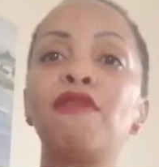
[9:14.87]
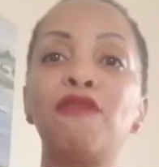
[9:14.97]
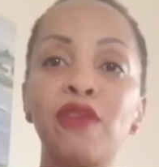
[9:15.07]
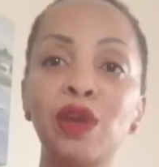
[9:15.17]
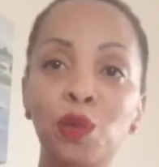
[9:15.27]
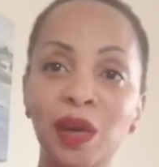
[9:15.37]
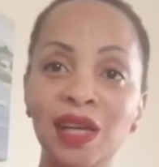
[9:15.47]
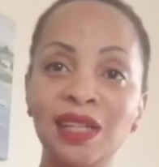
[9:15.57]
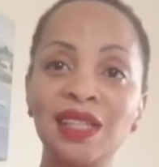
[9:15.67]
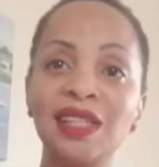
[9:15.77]
Free
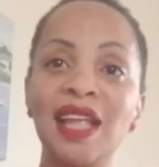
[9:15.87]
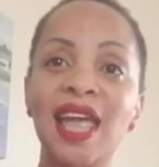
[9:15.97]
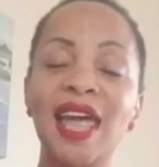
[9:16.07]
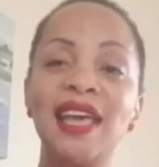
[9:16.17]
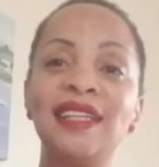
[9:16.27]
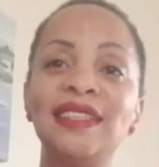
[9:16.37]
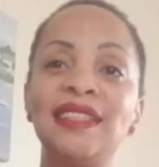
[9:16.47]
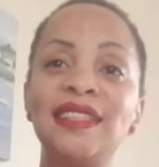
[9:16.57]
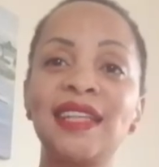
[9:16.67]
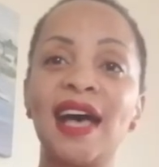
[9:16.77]
will
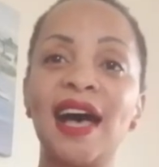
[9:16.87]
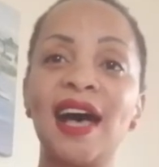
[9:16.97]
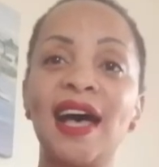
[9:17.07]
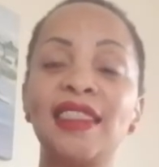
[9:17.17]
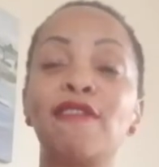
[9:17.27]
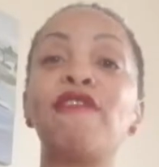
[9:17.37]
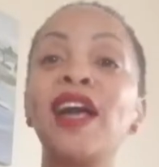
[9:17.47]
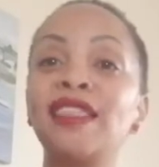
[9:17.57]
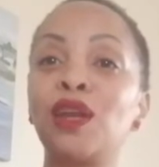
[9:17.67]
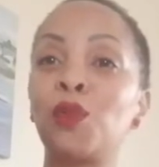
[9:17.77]
is the
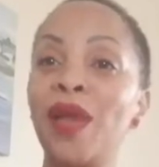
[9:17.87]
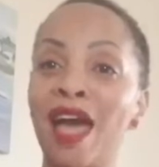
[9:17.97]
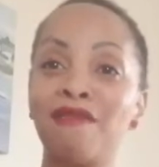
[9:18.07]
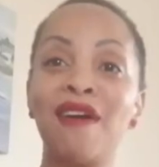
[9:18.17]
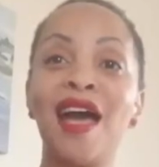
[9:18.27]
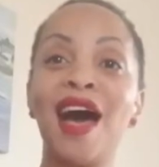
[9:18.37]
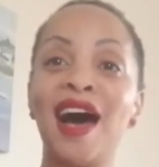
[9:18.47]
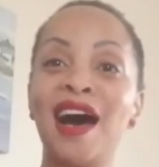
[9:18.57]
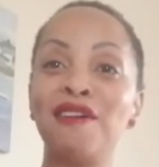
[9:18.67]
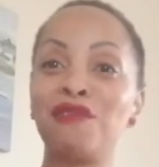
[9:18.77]
fact that we have
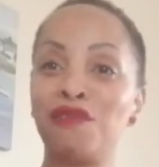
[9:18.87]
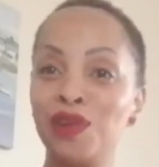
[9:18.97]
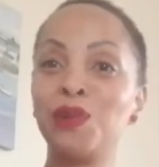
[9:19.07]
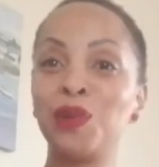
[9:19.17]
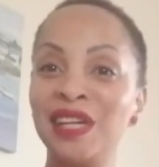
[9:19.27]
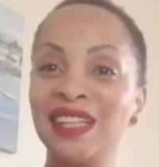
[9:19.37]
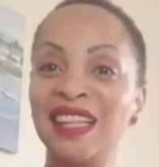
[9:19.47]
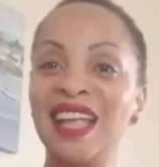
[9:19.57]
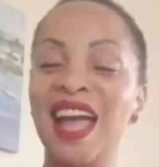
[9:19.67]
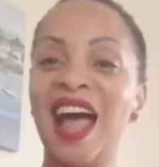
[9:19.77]
free
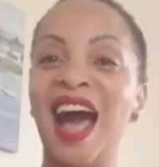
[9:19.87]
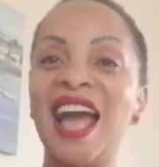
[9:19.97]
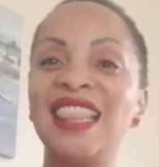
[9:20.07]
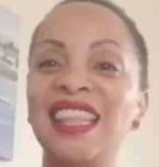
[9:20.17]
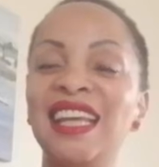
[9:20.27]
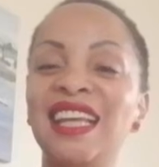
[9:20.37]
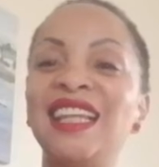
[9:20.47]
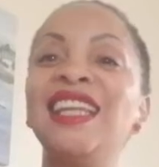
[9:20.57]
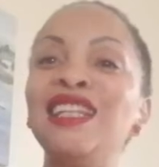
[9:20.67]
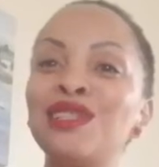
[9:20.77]
will, I think,
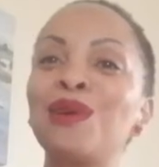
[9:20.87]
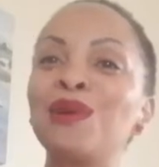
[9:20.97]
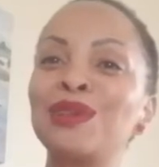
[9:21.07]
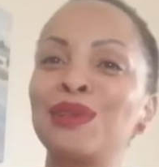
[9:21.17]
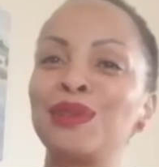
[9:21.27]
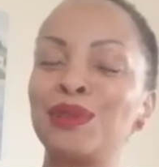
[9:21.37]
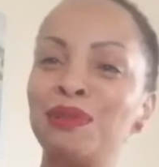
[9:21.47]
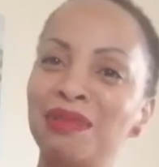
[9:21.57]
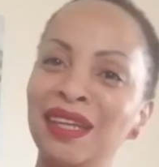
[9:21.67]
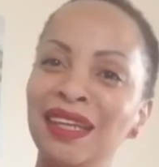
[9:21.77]
needs also to
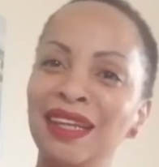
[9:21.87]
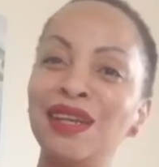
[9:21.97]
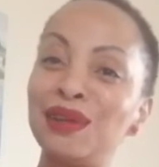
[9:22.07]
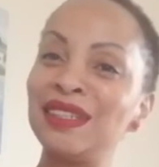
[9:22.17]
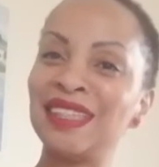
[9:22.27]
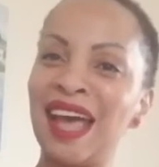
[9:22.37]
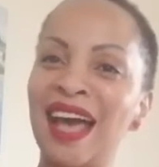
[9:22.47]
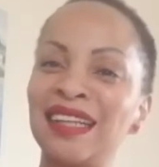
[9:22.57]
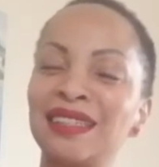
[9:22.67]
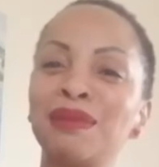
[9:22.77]
be looked
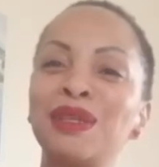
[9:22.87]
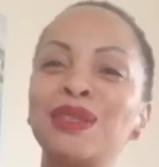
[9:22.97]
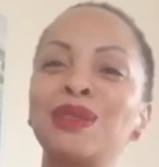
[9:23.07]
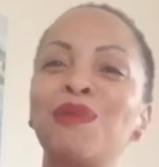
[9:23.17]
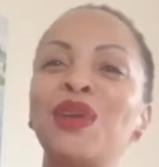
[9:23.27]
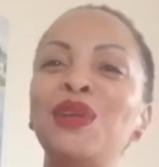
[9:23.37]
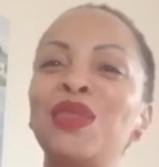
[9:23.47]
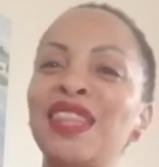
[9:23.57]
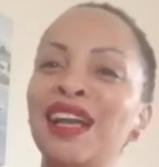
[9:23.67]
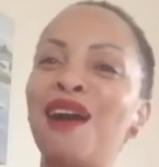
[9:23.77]
at, because when you
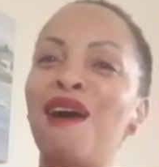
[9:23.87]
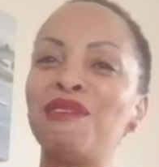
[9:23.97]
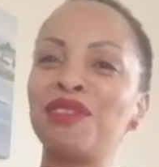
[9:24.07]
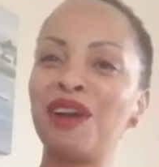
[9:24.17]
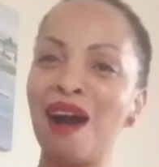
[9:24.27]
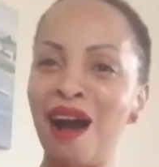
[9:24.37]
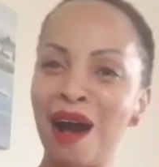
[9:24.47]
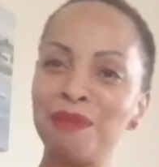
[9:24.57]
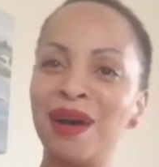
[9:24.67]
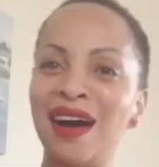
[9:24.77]
think of
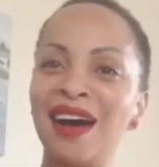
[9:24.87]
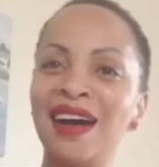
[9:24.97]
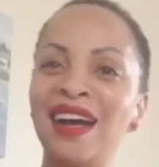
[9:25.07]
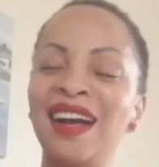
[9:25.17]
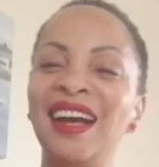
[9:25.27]
karma,